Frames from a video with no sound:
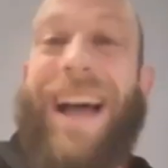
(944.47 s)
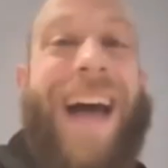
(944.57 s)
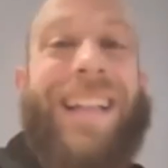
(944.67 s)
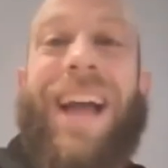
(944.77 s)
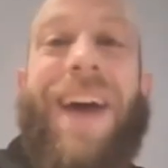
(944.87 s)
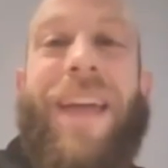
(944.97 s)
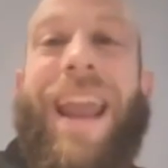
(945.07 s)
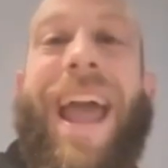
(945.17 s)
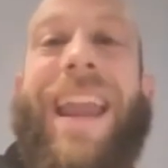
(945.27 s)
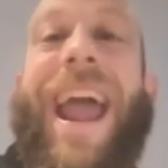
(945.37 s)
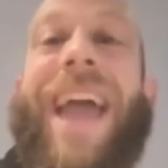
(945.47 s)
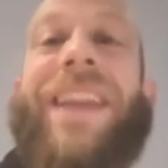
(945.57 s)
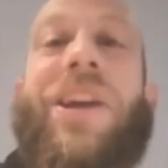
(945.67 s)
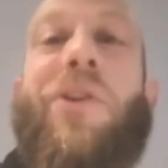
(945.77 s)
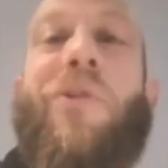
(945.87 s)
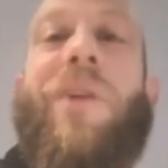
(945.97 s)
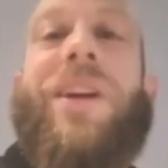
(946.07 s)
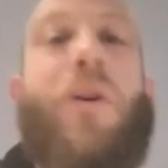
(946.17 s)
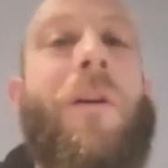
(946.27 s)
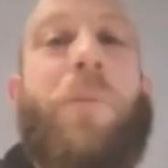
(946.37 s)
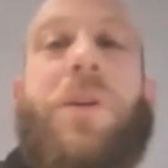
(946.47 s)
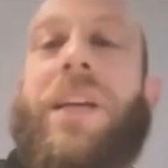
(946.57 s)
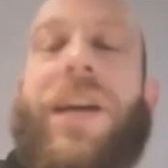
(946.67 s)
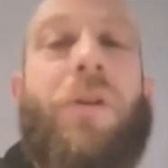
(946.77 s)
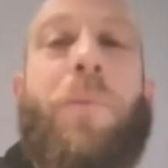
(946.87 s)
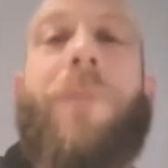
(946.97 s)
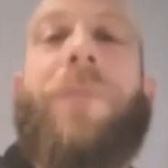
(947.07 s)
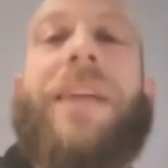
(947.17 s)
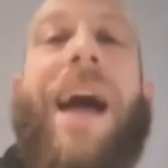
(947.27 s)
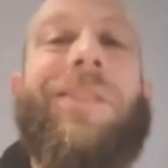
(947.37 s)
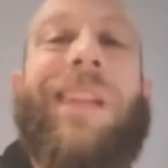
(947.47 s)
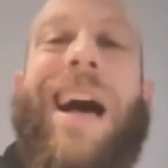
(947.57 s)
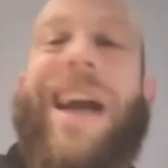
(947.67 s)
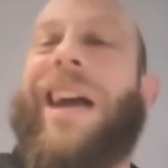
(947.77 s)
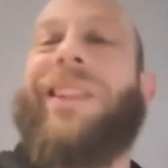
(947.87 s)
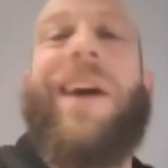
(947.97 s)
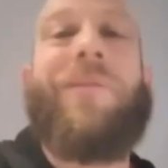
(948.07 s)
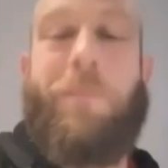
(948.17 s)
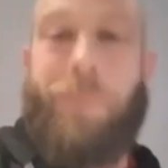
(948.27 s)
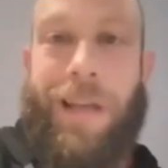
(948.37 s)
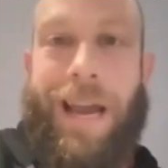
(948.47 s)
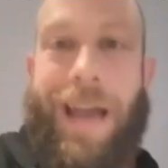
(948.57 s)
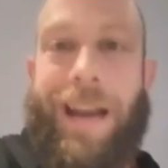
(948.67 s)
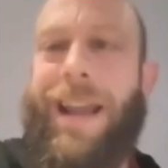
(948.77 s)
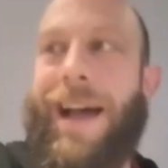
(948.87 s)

I, love it. And and you you have put together a perfect outline. I love the plan.